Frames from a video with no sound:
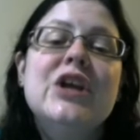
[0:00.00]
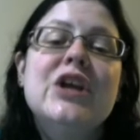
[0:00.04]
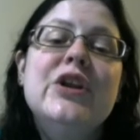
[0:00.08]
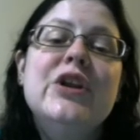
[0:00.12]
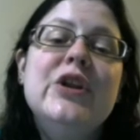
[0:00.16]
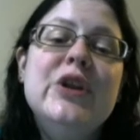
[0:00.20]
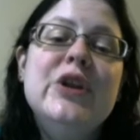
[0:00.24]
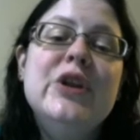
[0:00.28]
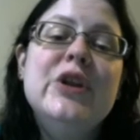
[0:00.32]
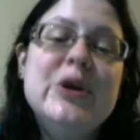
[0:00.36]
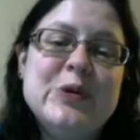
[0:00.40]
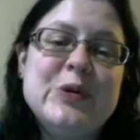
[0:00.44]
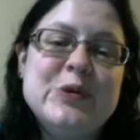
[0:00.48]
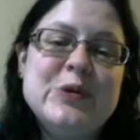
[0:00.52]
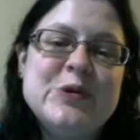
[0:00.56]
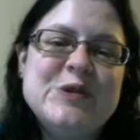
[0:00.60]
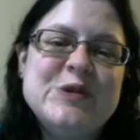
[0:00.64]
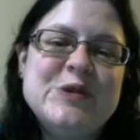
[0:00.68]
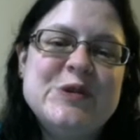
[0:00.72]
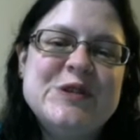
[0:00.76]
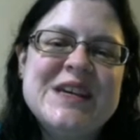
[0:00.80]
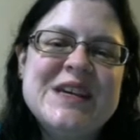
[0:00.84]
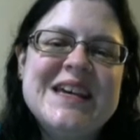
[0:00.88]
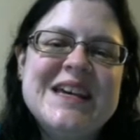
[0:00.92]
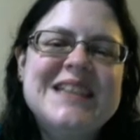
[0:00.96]

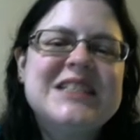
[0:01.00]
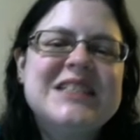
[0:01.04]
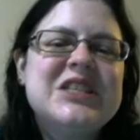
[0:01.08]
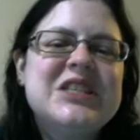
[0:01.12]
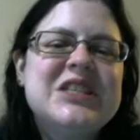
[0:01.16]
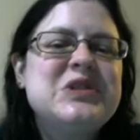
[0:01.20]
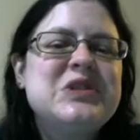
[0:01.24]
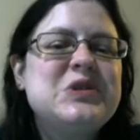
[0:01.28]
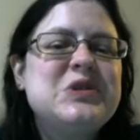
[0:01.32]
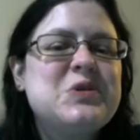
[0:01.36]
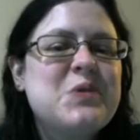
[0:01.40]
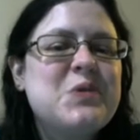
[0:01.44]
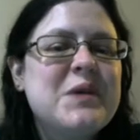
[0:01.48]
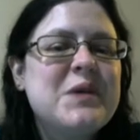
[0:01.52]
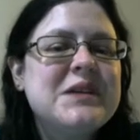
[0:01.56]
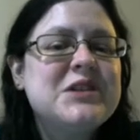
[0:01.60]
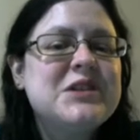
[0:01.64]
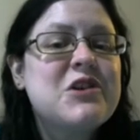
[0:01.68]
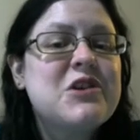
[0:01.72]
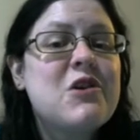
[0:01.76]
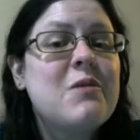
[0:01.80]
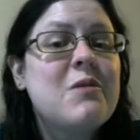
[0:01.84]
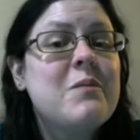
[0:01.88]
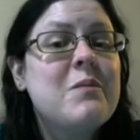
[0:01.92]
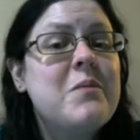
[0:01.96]
News is the stories
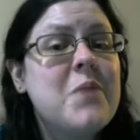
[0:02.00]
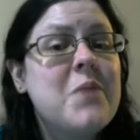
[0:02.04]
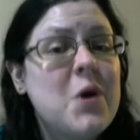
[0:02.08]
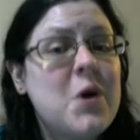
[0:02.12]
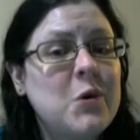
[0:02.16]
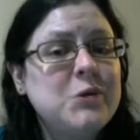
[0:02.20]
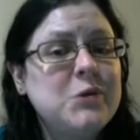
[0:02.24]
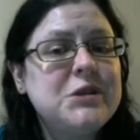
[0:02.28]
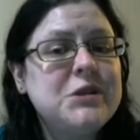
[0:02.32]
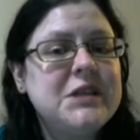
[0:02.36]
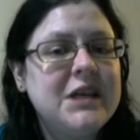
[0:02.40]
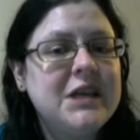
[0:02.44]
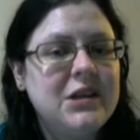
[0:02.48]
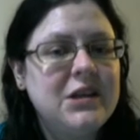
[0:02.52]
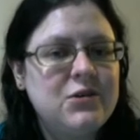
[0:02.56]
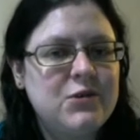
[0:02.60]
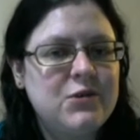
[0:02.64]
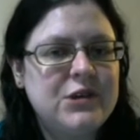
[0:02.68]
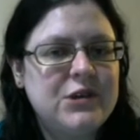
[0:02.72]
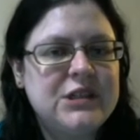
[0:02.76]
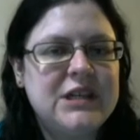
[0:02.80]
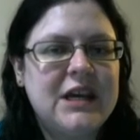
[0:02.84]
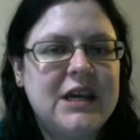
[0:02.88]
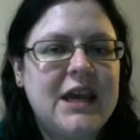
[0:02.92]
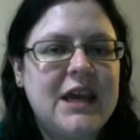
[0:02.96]
that are most
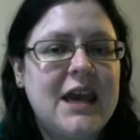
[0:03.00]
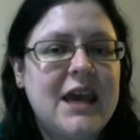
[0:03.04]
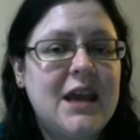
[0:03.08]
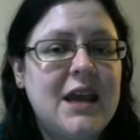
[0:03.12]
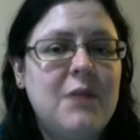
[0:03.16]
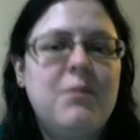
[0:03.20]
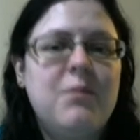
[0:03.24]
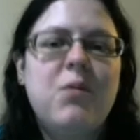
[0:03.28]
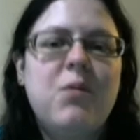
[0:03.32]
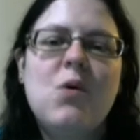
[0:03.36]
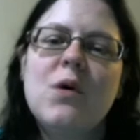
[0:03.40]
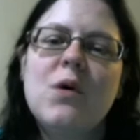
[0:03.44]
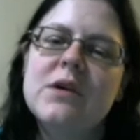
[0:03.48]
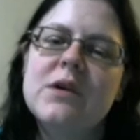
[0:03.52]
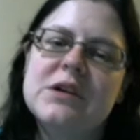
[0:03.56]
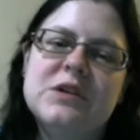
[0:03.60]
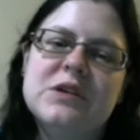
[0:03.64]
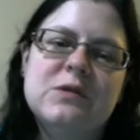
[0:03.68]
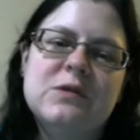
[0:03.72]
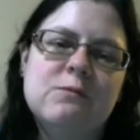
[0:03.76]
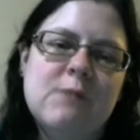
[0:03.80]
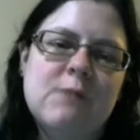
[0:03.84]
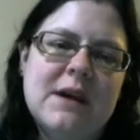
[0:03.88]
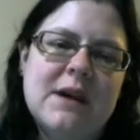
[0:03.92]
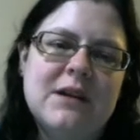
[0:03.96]
interesting and important
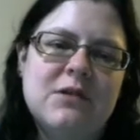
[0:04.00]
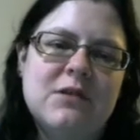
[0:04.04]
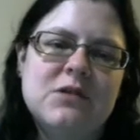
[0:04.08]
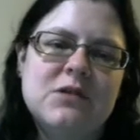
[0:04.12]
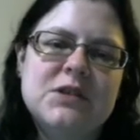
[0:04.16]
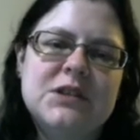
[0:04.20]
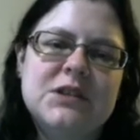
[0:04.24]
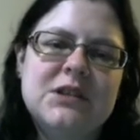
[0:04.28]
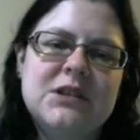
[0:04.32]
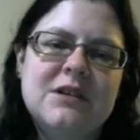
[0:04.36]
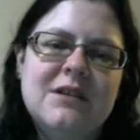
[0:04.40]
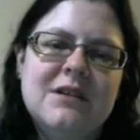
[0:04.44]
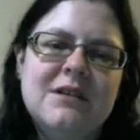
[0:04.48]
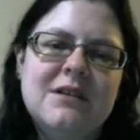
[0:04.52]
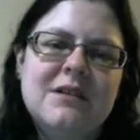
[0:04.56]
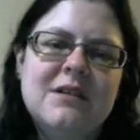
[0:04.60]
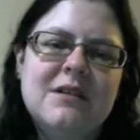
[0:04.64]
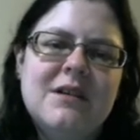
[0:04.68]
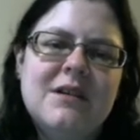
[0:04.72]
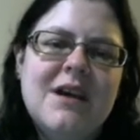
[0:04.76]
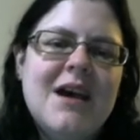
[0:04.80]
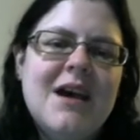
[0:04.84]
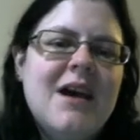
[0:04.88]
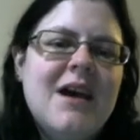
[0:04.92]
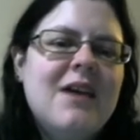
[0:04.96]
to readers.
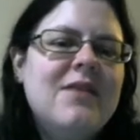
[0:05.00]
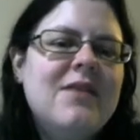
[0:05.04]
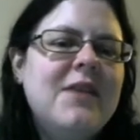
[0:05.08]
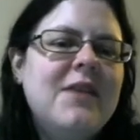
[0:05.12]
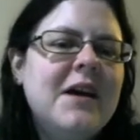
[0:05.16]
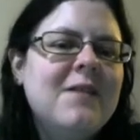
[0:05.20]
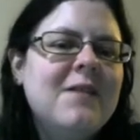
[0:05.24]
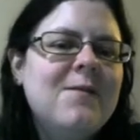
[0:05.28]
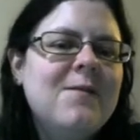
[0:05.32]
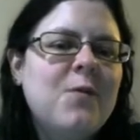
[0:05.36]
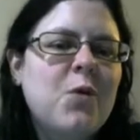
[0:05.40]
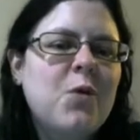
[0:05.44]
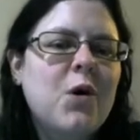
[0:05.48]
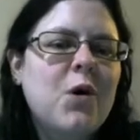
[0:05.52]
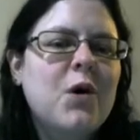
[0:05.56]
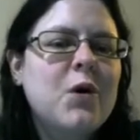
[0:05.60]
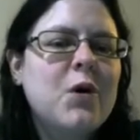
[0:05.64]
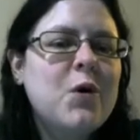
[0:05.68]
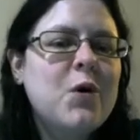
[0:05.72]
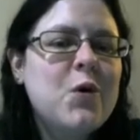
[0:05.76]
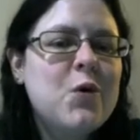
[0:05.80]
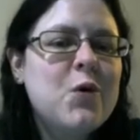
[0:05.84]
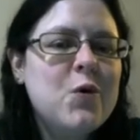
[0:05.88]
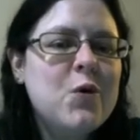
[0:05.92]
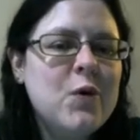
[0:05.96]
Therefore,
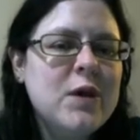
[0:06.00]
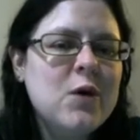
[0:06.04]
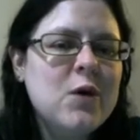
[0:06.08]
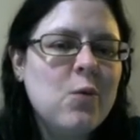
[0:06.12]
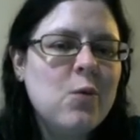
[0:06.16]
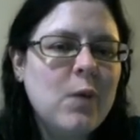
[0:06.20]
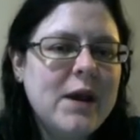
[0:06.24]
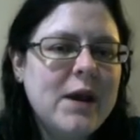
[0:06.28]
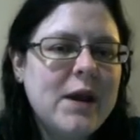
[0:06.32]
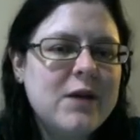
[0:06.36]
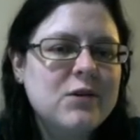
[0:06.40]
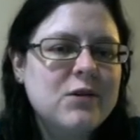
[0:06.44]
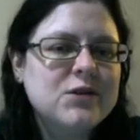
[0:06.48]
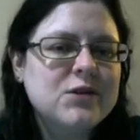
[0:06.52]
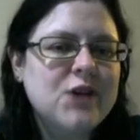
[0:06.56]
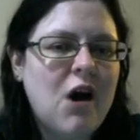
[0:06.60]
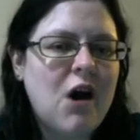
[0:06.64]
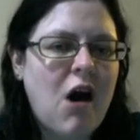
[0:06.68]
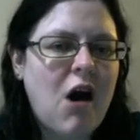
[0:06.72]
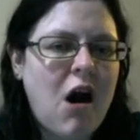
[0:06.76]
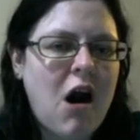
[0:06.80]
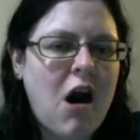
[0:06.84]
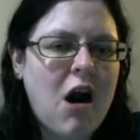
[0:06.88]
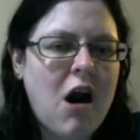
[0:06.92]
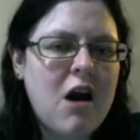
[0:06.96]
who your readers
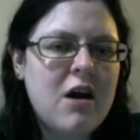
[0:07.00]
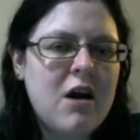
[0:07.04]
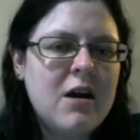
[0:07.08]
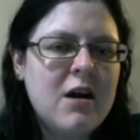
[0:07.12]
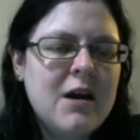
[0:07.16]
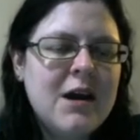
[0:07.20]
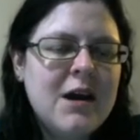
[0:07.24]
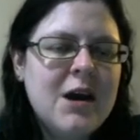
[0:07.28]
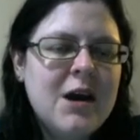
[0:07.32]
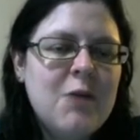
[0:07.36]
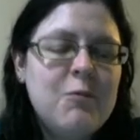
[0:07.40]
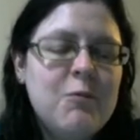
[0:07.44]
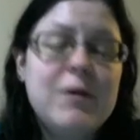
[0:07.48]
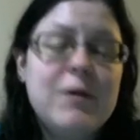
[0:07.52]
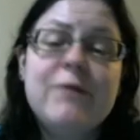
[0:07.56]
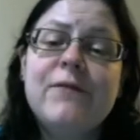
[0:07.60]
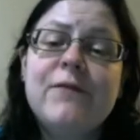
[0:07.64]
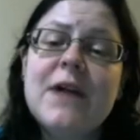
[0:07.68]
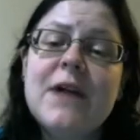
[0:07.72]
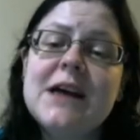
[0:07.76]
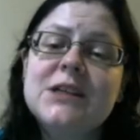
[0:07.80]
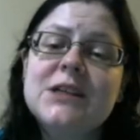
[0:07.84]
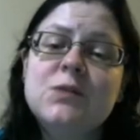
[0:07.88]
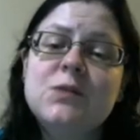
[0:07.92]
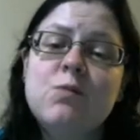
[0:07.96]
are
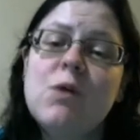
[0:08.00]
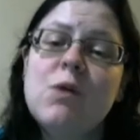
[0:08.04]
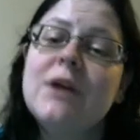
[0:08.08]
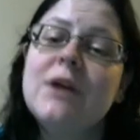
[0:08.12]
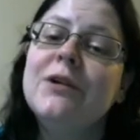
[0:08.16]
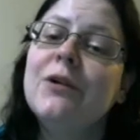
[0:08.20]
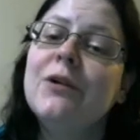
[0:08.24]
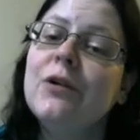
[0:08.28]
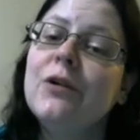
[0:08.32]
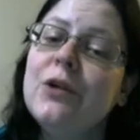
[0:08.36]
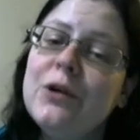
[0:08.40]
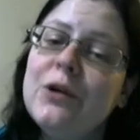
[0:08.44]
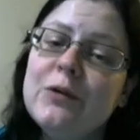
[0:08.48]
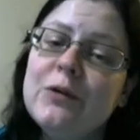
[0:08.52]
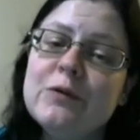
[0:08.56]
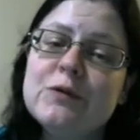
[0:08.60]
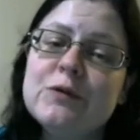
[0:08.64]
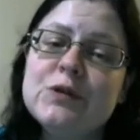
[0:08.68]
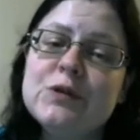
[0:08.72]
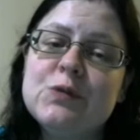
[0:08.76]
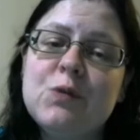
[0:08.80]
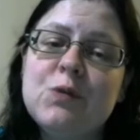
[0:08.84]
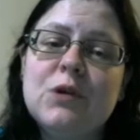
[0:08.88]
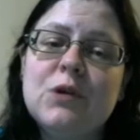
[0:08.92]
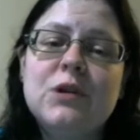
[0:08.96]
reflects what your
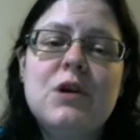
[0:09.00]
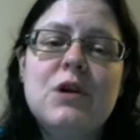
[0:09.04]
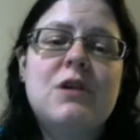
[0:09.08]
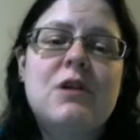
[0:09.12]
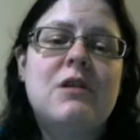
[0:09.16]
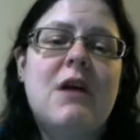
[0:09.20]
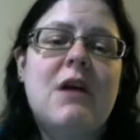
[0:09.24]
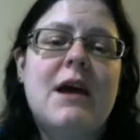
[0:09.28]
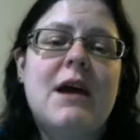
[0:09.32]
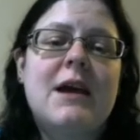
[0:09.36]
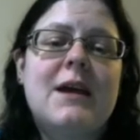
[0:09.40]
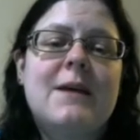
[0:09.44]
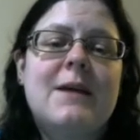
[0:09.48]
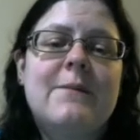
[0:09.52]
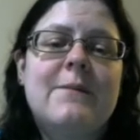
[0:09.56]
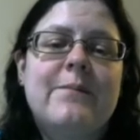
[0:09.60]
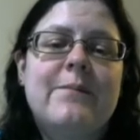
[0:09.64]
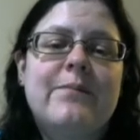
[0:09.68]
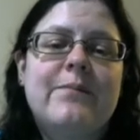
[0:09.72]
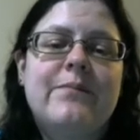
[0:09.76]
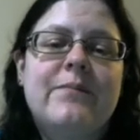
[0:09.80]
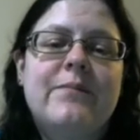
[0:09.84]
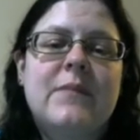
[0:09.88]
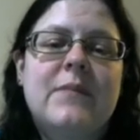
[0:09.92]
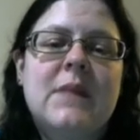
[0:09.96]
news will look like.
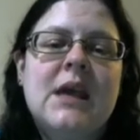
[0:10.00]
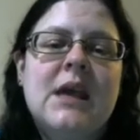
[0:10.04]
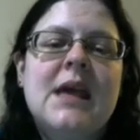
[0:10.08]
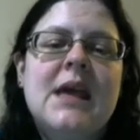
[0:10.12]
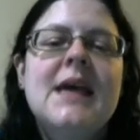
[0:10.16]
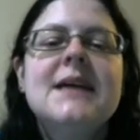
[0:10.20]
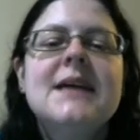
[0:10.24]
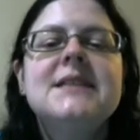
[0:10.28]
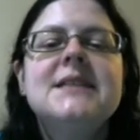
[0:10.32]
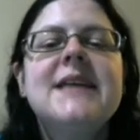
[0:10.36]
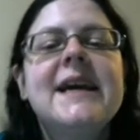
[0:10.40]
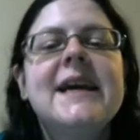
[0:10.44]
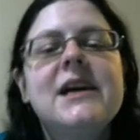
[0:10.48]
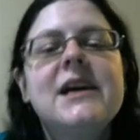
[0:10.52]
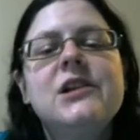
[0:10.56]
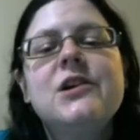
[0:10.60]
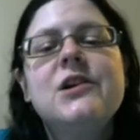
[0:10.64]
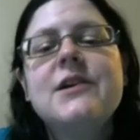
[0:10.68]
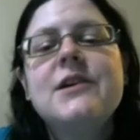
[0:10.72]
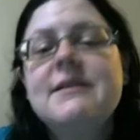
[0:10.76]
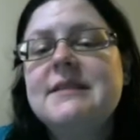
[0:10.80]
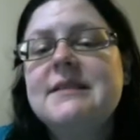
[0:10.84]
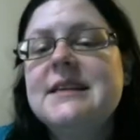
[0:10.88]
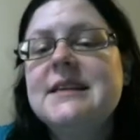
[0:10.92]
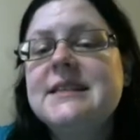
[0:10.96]
Take a look
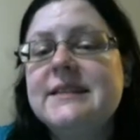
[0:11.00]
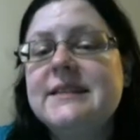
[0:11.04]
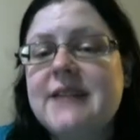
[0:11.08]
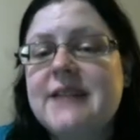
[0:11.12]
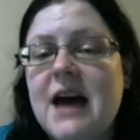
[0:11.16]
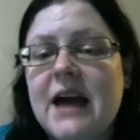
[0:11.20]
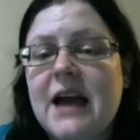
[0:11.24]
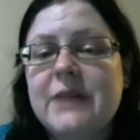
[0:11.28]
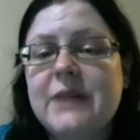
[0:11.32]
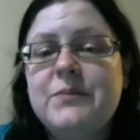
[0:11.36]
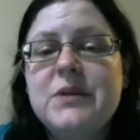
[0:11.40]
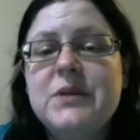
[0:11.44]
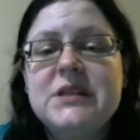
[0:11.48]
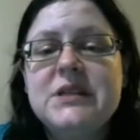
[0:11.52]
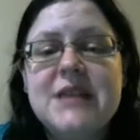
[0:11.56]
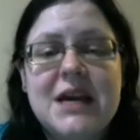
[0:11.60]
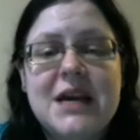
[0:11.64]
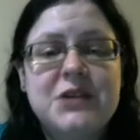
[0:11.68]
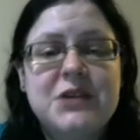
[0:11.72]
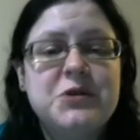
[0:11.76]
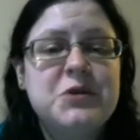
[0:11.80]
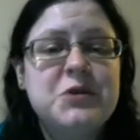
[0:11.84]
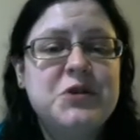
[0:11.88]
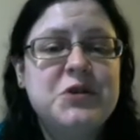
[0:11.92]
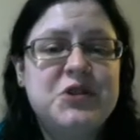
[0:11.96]
at these nine
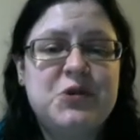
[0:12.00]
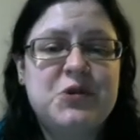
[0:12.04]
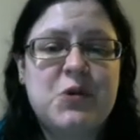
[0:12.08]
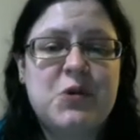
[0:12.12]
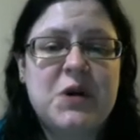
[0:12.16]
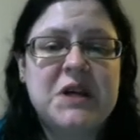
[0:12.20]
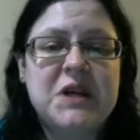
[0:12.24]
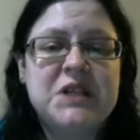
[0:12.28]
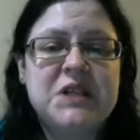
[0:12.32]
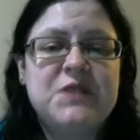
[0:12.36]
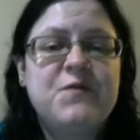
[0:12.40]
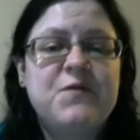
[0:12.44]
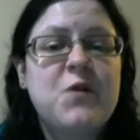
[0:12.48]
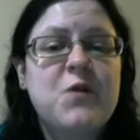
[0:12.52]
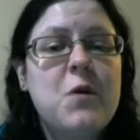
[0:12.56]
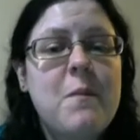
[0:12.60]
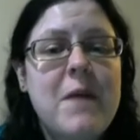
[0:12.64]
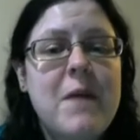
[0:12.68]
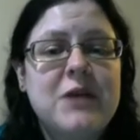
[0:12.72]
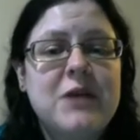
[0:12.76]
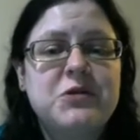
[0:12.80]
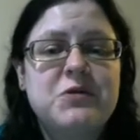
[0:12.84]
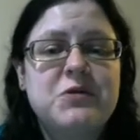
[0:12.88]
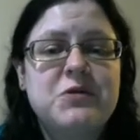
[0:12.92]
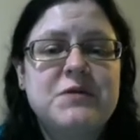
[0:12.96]
potential stories for a
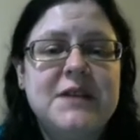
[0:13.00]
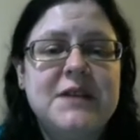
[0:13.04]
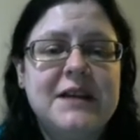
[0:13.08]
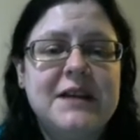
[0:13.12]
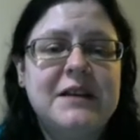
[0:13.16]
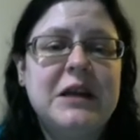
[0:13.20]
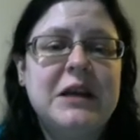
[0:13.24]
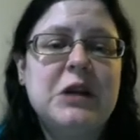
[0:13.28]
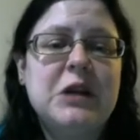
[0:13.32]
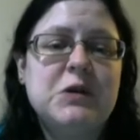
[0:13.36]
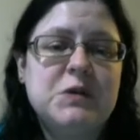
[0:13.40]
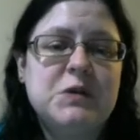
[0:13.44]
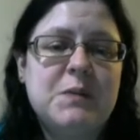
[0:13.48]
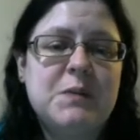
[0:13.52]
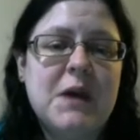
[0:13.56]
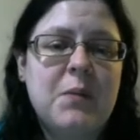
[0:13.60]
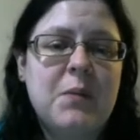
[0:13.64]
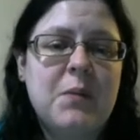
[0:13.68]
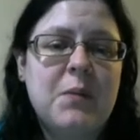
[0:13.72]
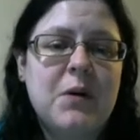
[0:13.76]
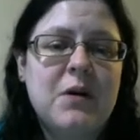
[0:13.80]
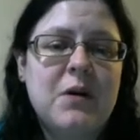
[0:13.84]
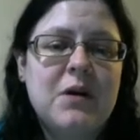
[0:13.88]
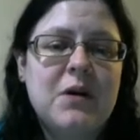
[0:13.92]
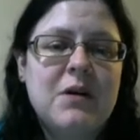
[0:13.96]
Metro Daily newspaper,